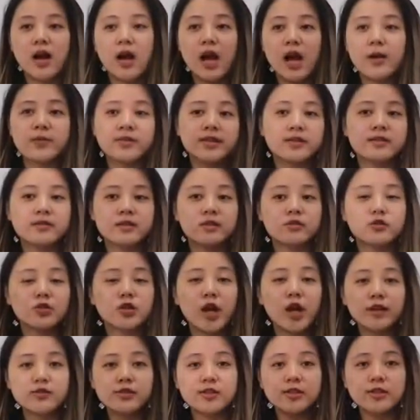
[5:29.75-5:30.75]
Amazon's
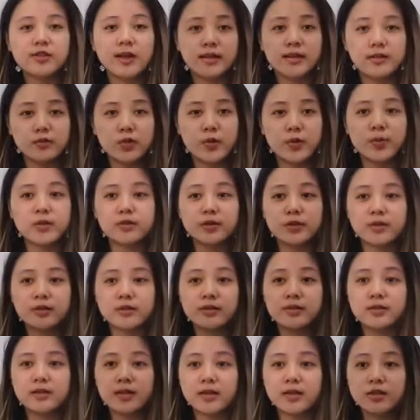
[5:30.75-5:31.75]
attraction and
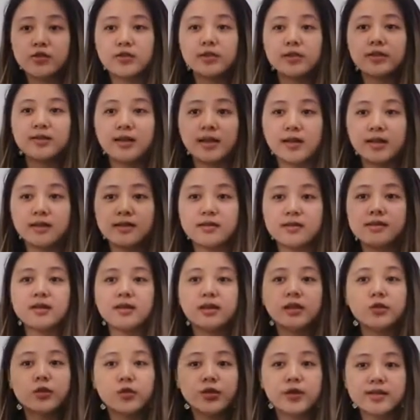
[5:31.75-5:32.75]
reputation is
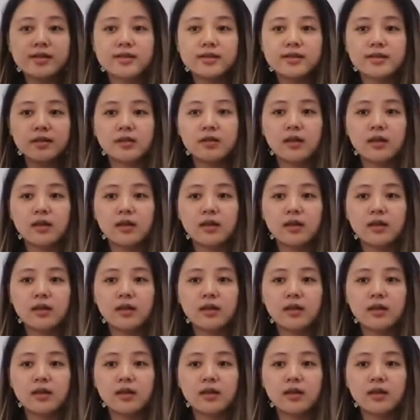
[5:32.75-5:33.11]
increased,